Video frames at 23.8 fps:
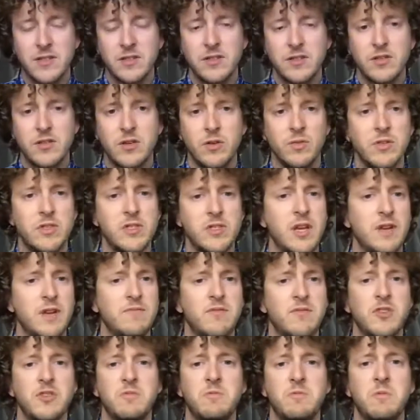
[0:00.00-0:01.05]
So instead of
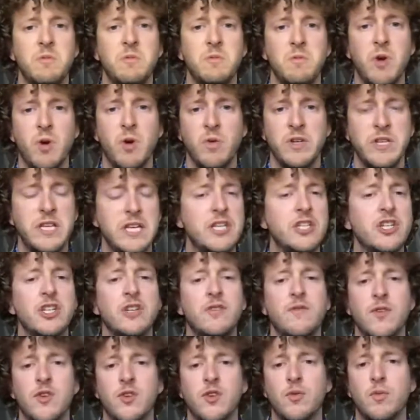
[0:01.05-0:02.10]
just going to each
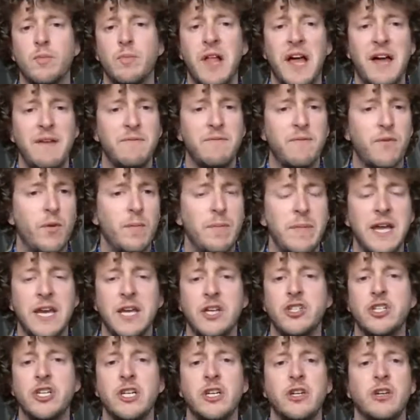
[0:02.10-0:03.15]
individual platform,
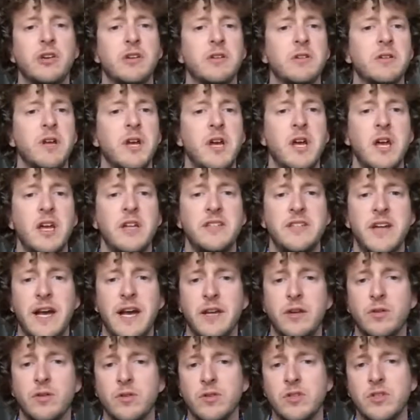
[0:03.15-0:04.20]
managing your
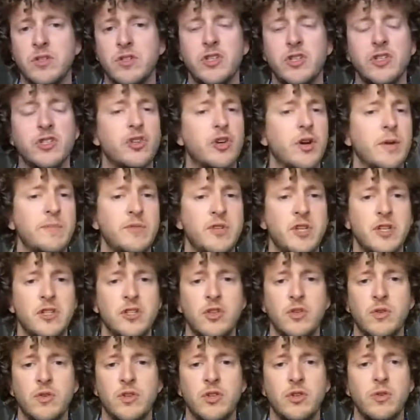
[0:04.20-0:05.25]
titles, descriptions,
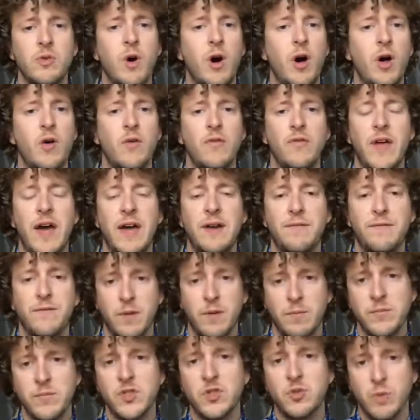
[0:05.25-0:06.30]
you can do all of that
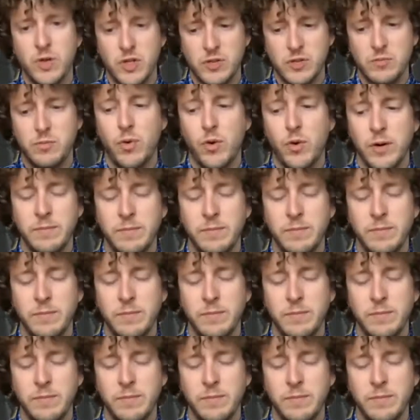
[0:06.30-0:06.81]
from Switchboard.